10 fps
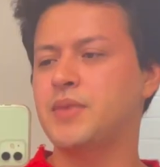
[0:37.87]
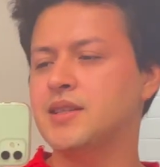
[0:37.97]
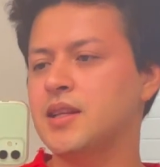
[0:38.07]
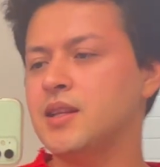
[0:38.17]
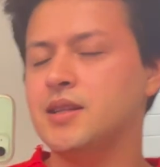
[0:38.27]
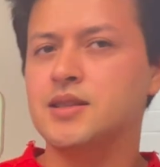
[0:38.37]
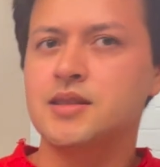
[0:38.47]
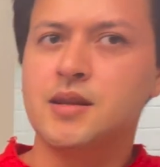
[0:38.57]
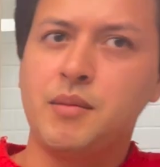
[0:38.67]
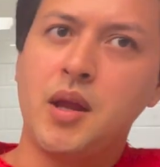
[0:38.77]
Basically, this
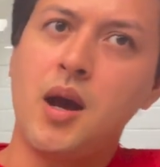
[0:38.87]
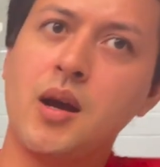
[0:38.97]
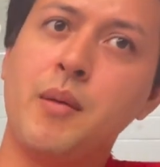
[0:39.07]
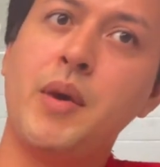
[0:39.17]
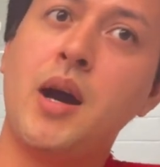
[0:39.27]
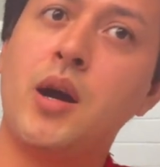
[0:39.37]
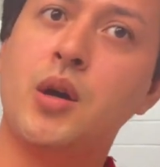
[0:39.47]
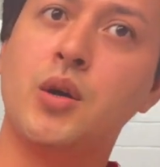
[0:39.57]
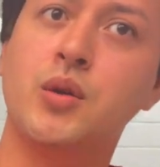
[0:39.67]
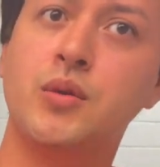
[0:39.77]
is a vlog
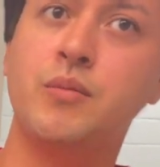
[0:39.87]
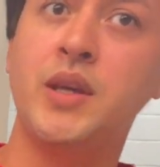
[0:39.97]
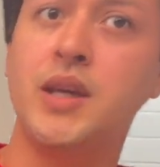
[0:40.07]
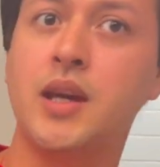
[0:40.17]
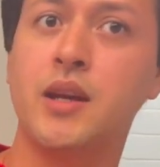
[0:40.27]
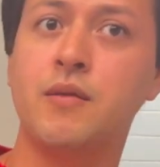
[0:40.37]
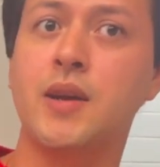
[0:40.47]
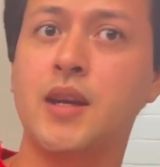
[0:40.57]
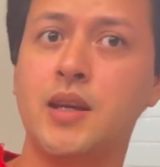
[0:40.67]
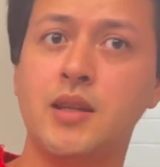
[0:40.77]
about me getting
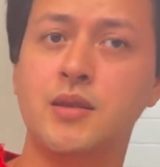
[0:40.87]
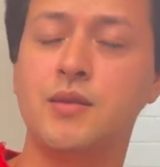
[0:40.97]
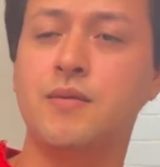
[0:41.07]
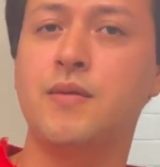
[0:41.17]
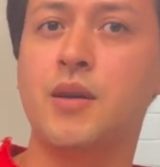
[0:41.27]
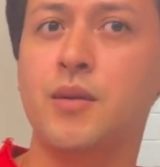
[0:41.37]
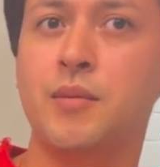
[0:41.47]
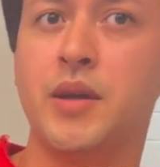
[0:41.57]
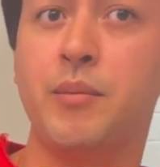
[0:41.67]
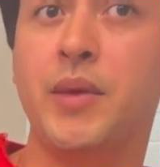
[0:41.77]
ready to film
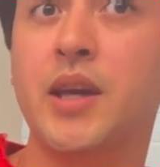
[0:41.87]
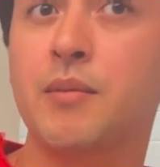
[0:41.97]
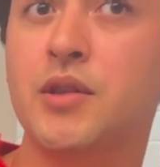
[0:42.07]
a makeup